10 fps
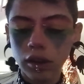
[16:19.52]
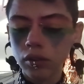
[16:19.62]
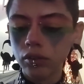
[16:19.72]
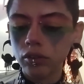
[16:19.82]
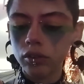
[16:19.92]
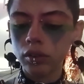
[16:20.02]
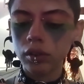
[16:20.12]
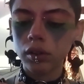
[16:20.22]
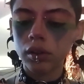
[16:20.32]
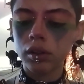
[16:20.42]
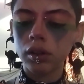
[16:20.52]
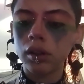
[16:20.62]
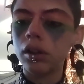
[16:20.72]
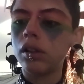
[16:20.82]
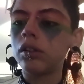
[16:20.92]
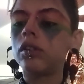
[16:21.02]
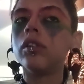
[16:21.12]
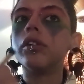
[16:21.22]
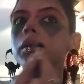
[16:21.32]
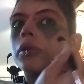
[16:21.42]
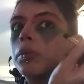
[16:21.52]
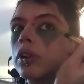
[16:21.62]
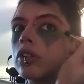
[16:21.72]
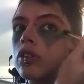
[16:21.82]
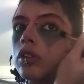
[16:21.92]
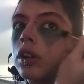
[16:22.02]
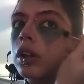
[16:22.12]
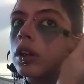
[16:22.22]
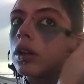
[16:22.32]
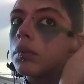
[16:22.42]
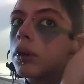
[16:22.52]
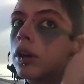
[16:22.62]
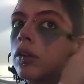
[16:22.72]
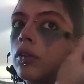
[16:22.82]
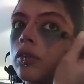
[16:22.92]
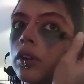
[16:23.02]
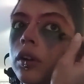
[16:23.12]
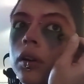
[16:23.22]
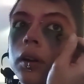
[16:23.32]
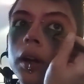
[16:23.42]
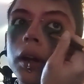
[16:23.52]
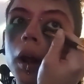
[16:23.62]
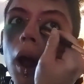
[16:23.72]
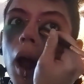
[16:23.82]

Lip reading: Cute. Load up your brush and pat over your green.